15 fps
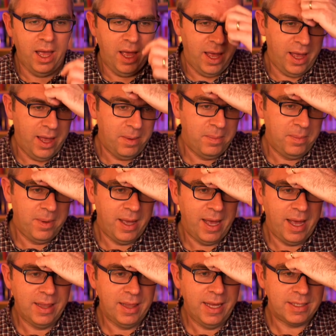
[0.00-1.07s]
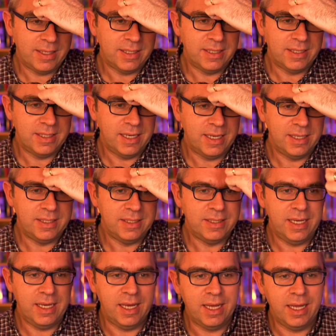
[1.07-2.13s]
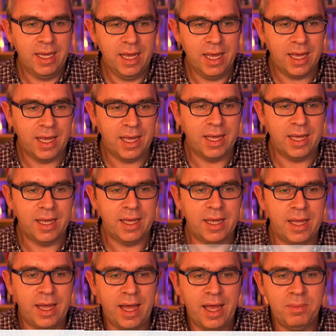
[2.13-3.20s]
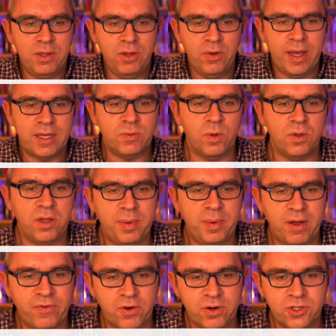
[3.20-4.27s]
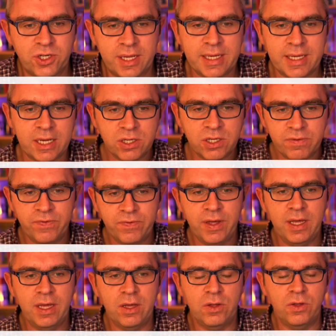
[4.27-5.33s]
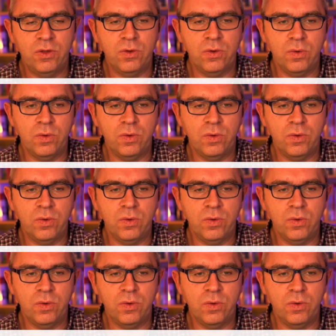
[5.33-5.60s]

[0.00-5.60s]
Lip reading: Alexis is saying, I'm in the US, will there be a foreign transaction fee?